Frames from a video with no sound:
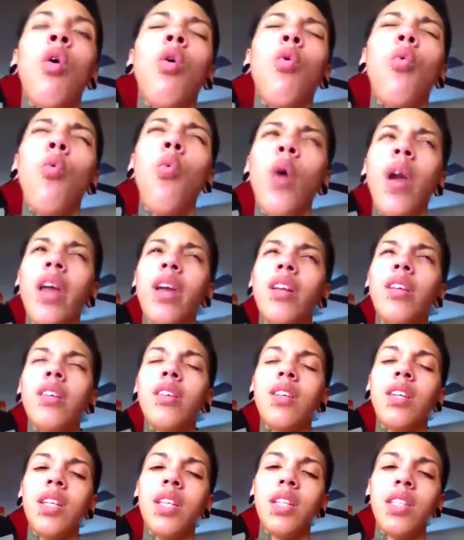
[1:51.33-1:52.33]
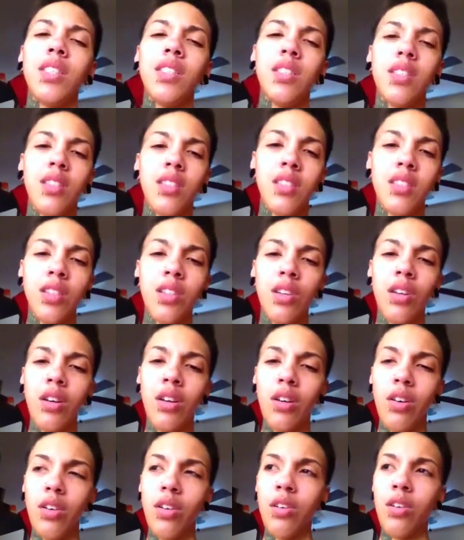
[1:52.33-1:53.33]
wait at least
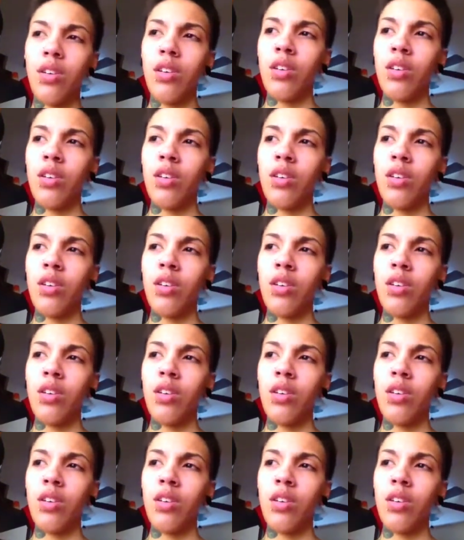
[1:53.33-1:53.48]
until